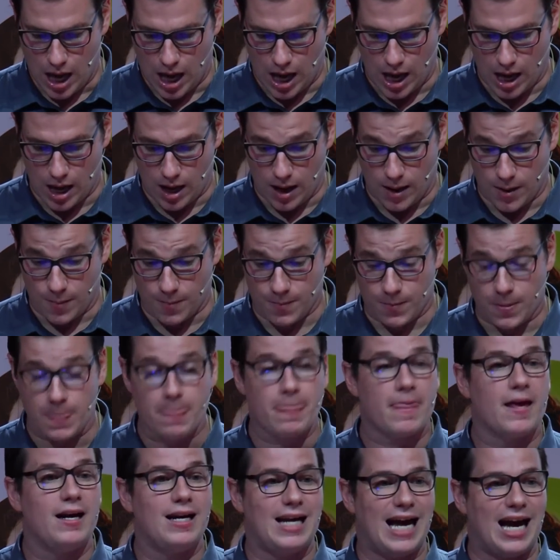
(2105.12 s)
um,
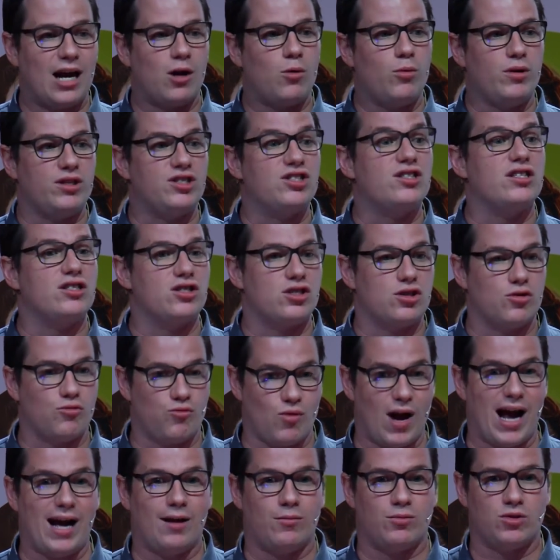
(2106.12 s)
language that
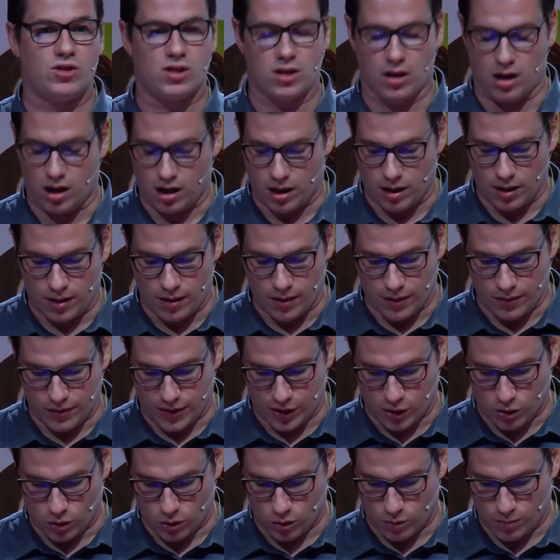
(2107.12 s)
surrounds on
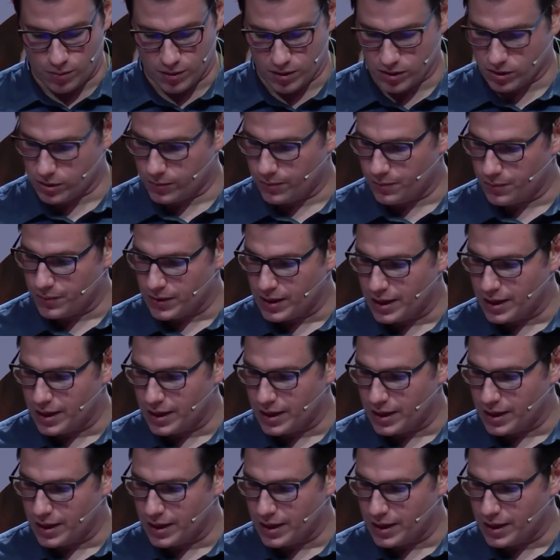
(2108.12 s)
the corpus.